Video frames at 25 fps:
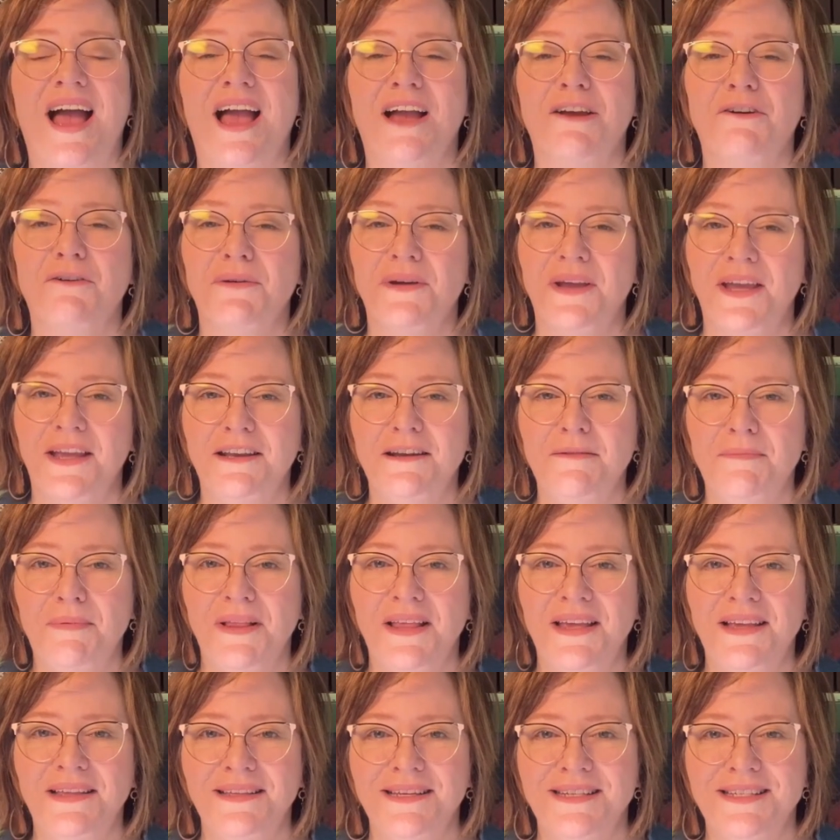I create a
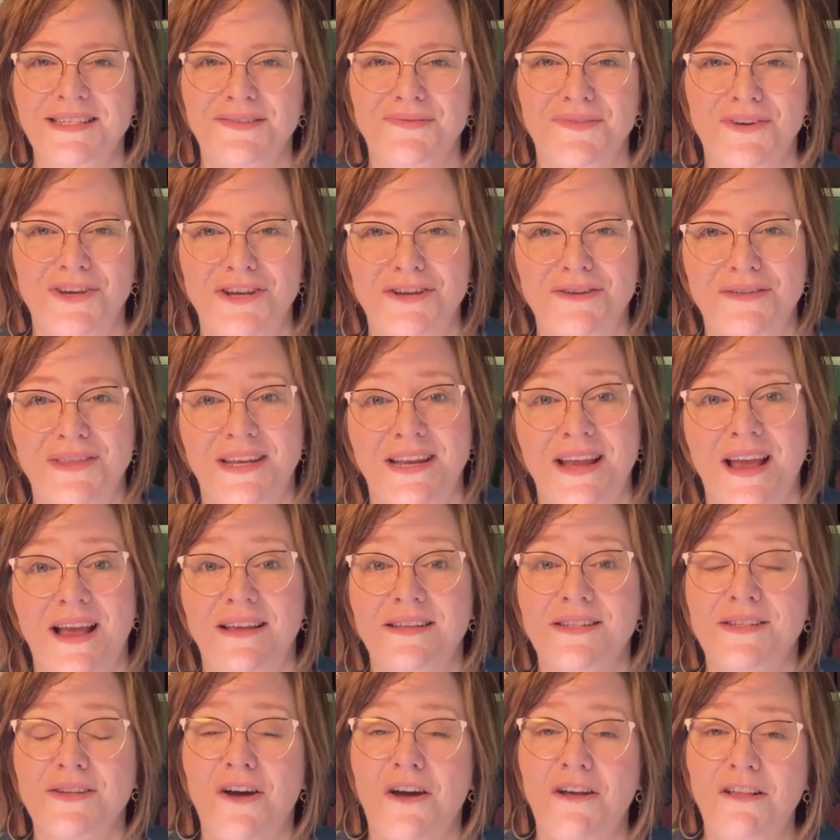playlist for you that
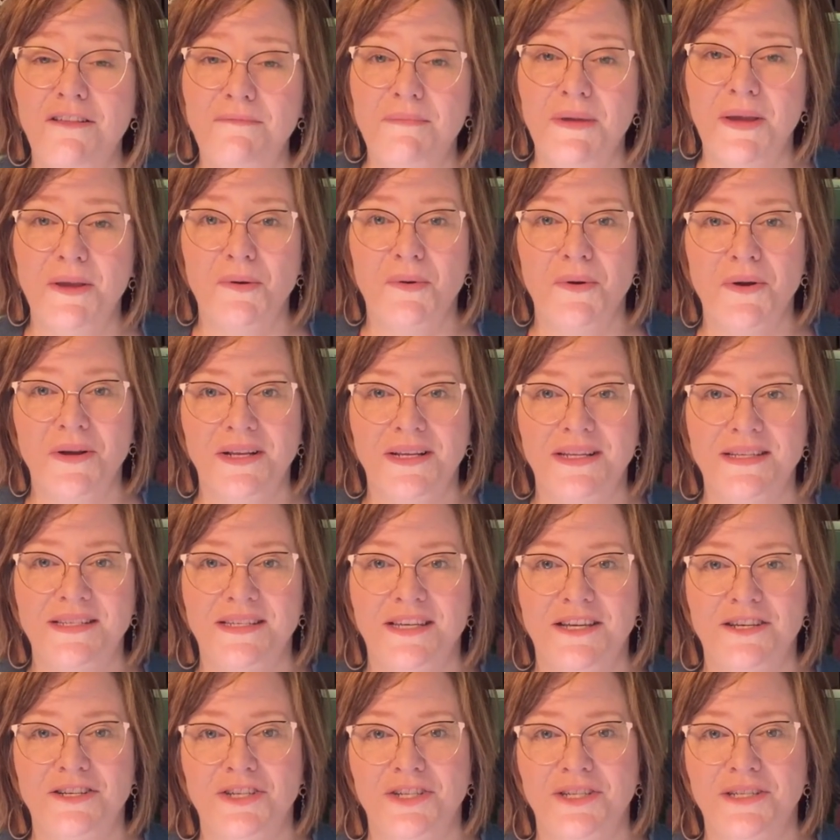has all of my
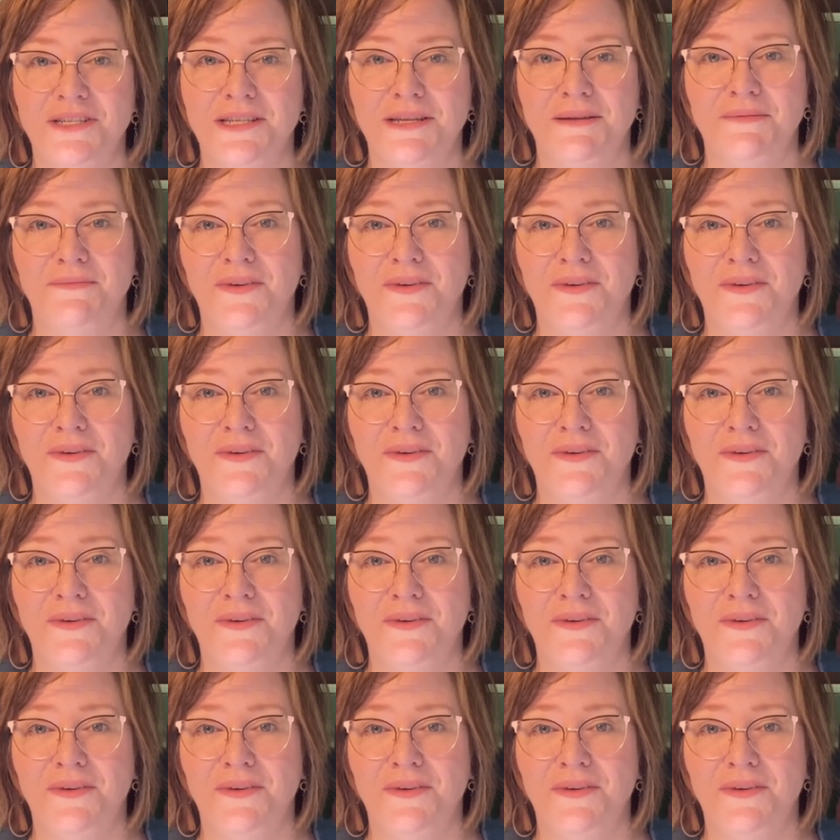organization tip